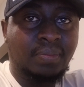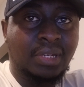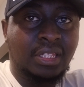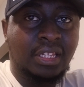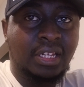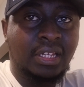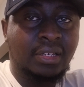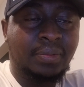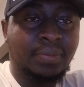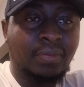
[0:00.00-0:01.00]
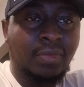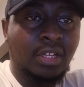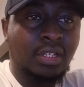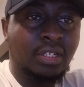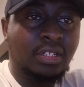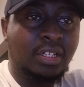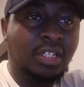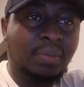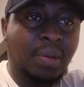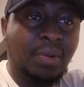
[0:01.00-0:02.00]
But then, since the
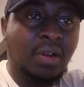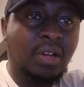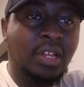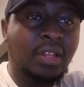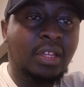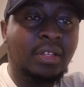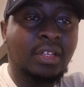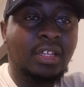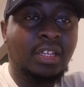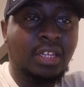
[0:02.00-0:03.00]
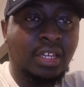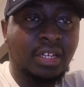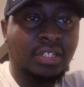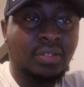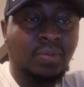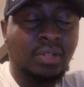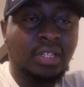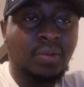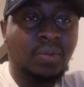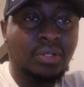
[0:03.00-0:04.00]
team member only hears what
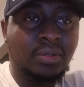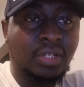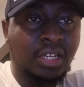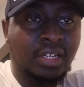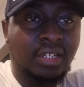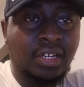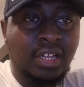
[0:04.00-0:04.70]
they want to hear,